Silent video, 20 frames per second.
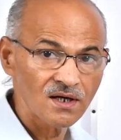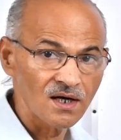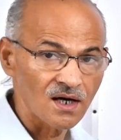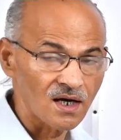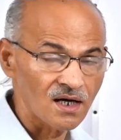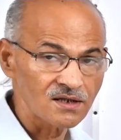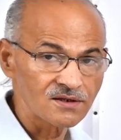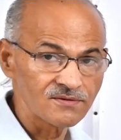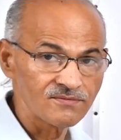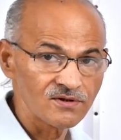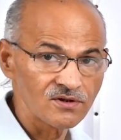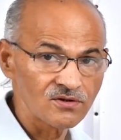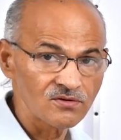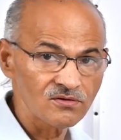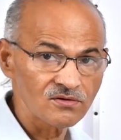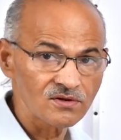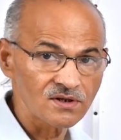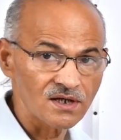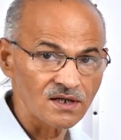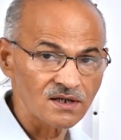As we
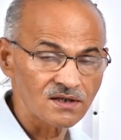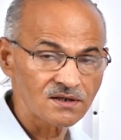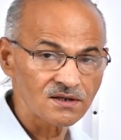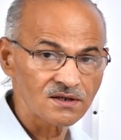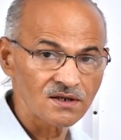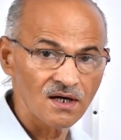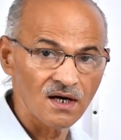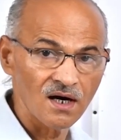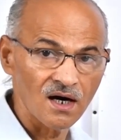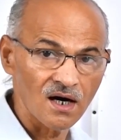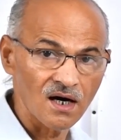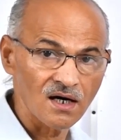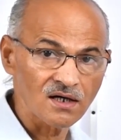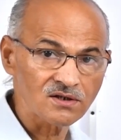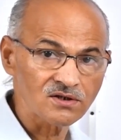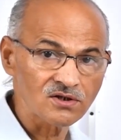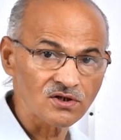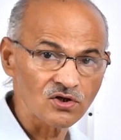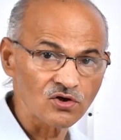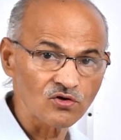know that
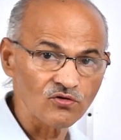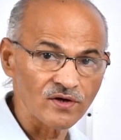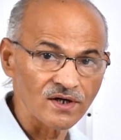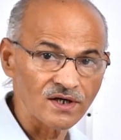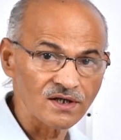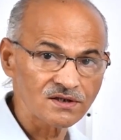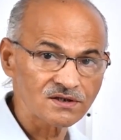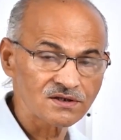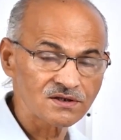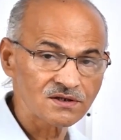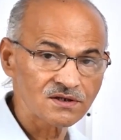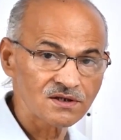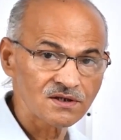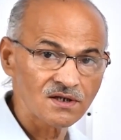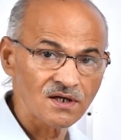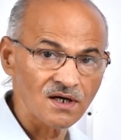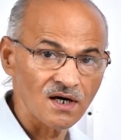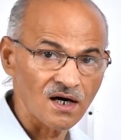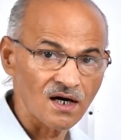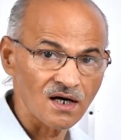earthquakes
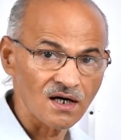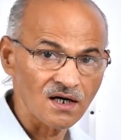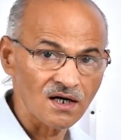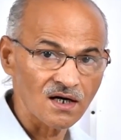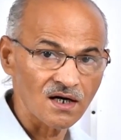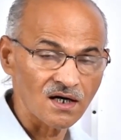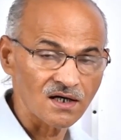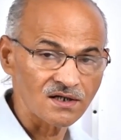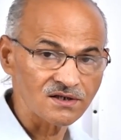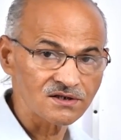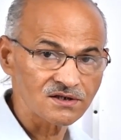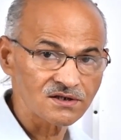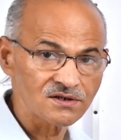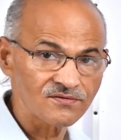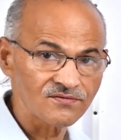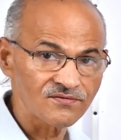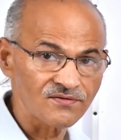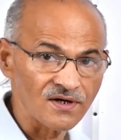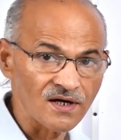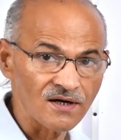are caused
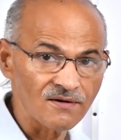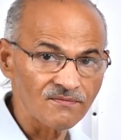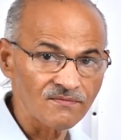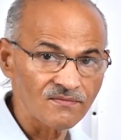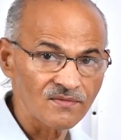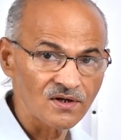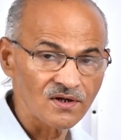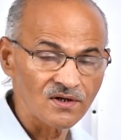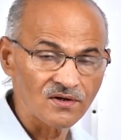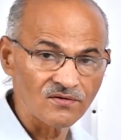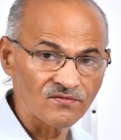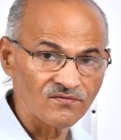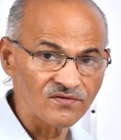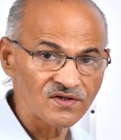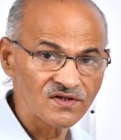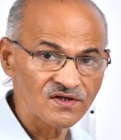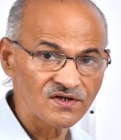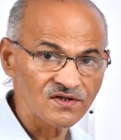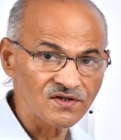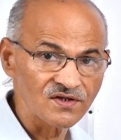from
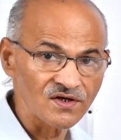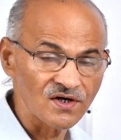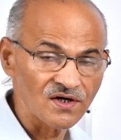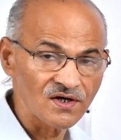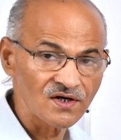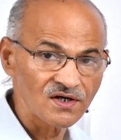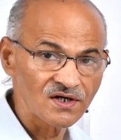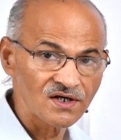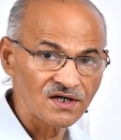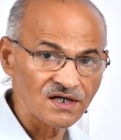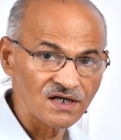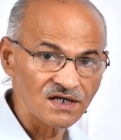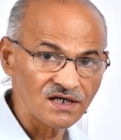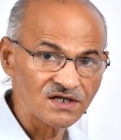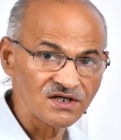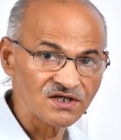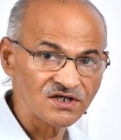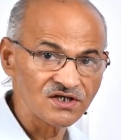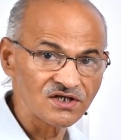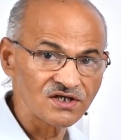within the
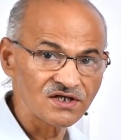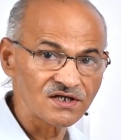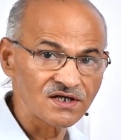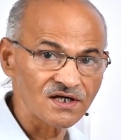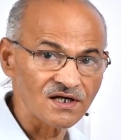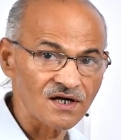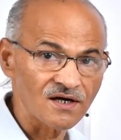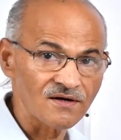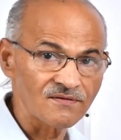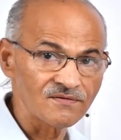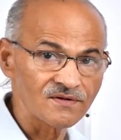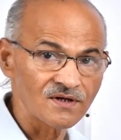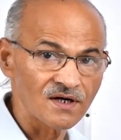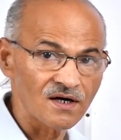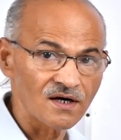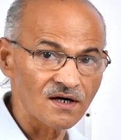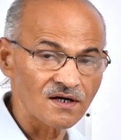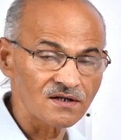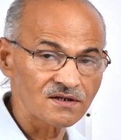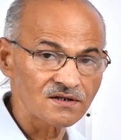interior of the
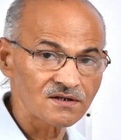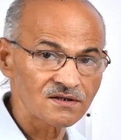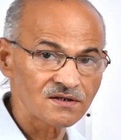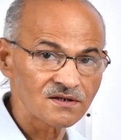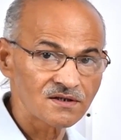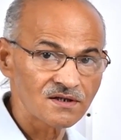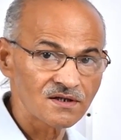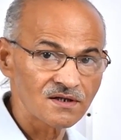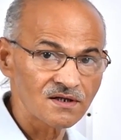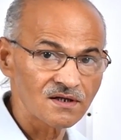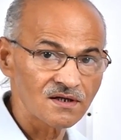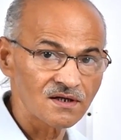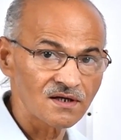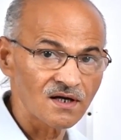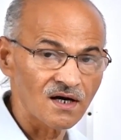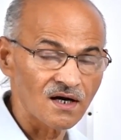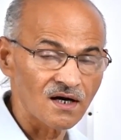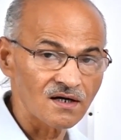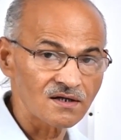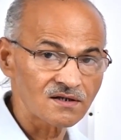earth,
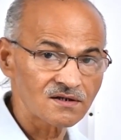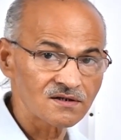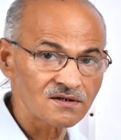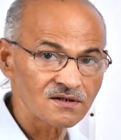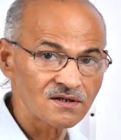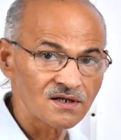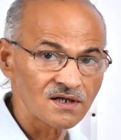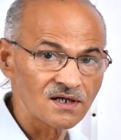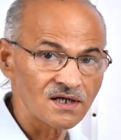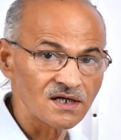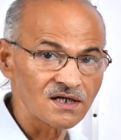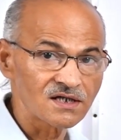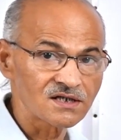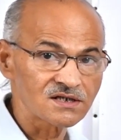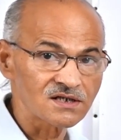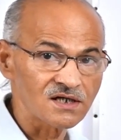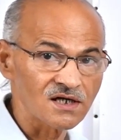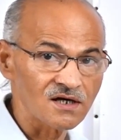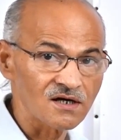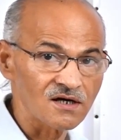not
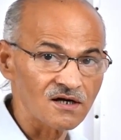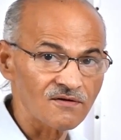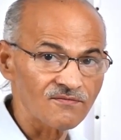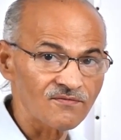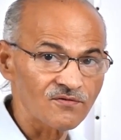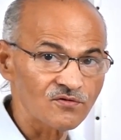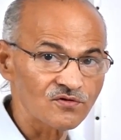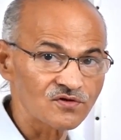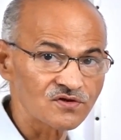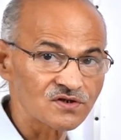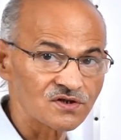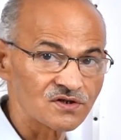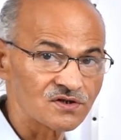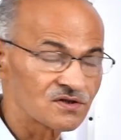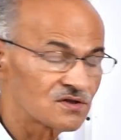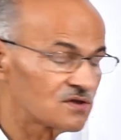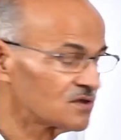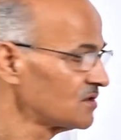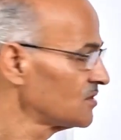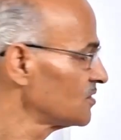external forces.
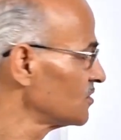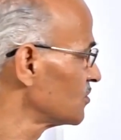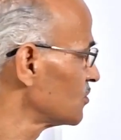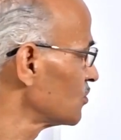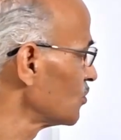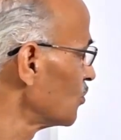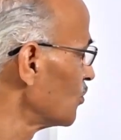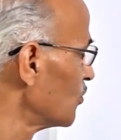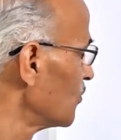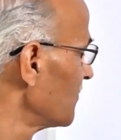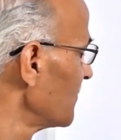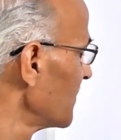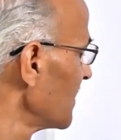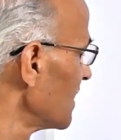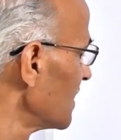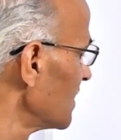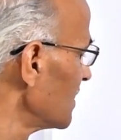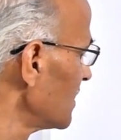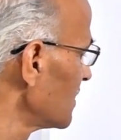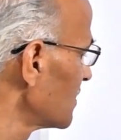So
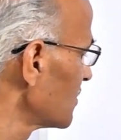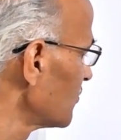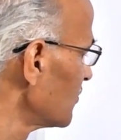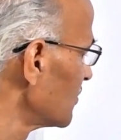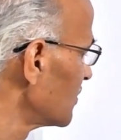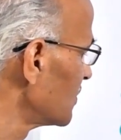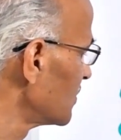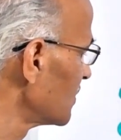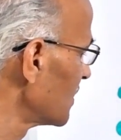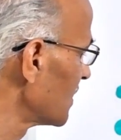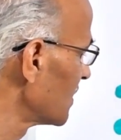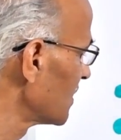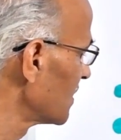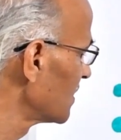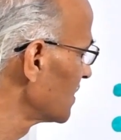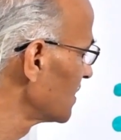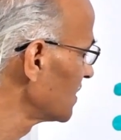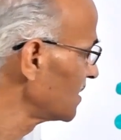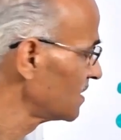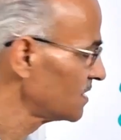this question
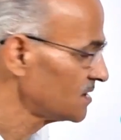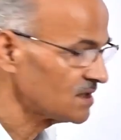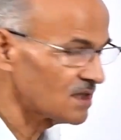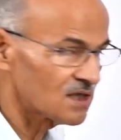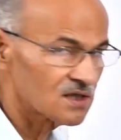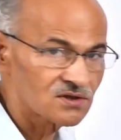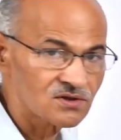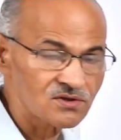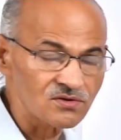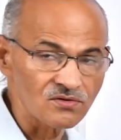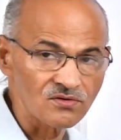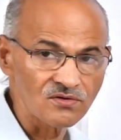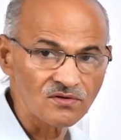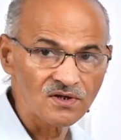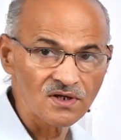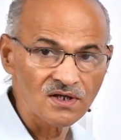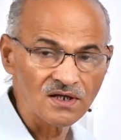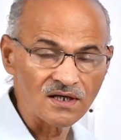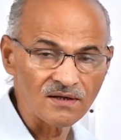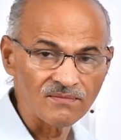is also
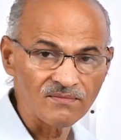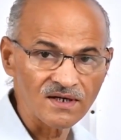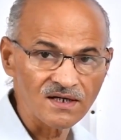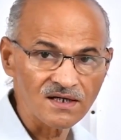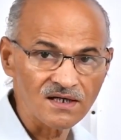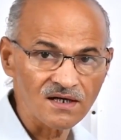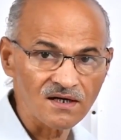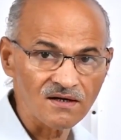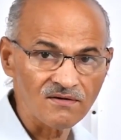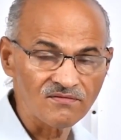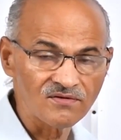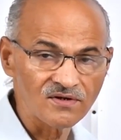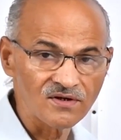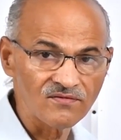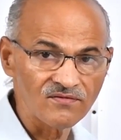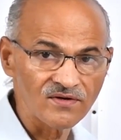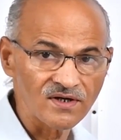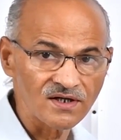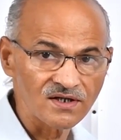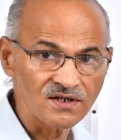a matter of
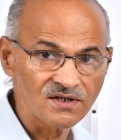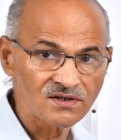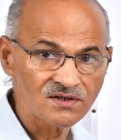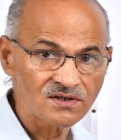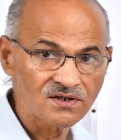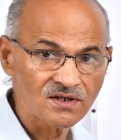debate